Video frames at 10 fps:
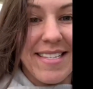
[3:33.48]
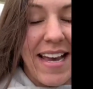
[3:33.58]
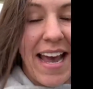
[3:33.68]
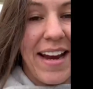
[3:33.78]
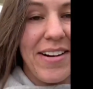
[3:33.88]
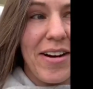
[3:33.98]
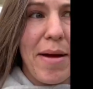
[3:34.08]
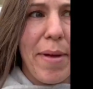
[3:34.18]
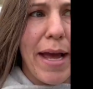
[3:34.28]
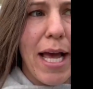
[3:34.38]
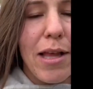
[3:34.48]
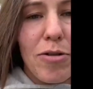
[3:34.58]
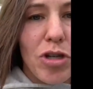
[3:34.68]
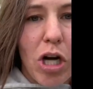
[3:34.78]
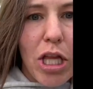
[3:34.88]
stain on. I'm like, hello,
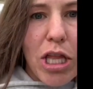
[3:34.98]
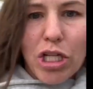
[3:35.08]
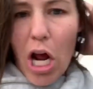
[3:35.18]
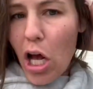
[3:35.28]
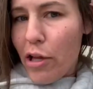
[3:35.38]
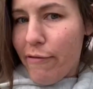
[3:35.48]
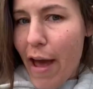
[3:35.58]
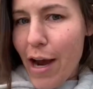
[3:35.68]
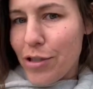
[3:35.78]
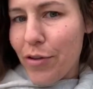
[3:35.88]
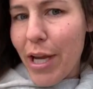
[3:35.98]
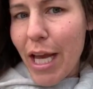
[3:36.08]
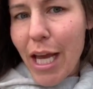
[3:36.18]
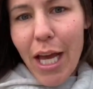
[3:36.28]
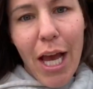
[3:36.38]
Charlie in the Chocolate
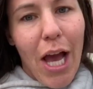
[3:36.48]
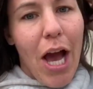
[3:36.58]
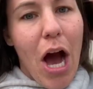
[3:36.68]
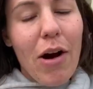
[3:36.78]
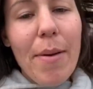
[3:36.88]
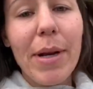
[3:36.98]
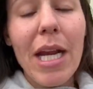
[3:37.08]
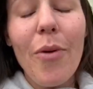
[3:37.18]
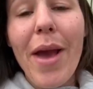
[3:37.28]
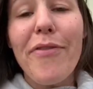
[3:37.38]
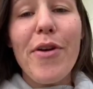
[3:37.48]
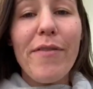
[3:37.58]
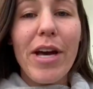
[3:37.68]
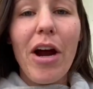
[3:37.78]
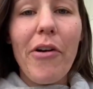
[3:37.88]
Factory. Okay, but anyway, if you
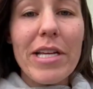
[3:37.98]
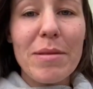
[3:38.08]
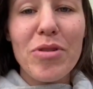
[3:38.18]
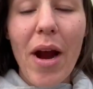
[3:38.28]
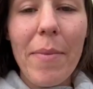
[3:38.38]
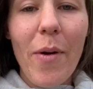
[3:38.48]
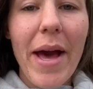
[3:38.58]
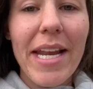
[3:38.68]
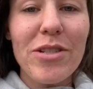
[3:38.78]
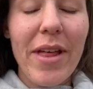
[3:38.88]
have not already subscribed, go ahead and do